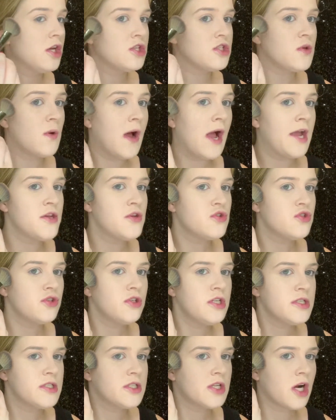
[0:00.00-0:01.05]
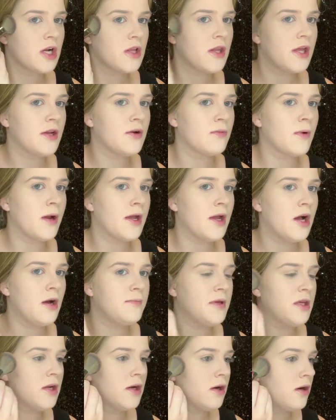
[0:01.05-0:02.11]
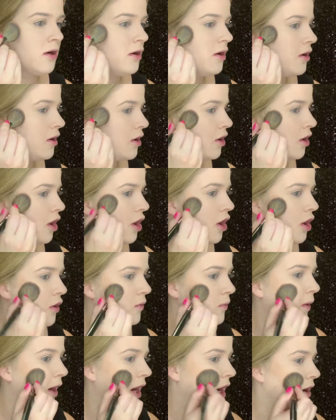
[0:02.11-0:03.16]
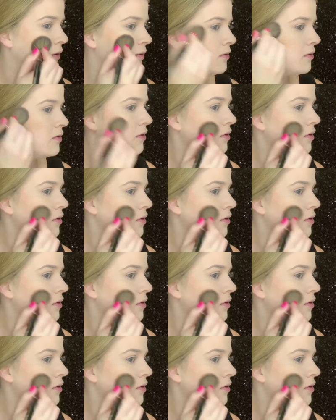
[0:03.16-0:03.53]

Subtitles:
So I usually start like right up here. Oh, wow.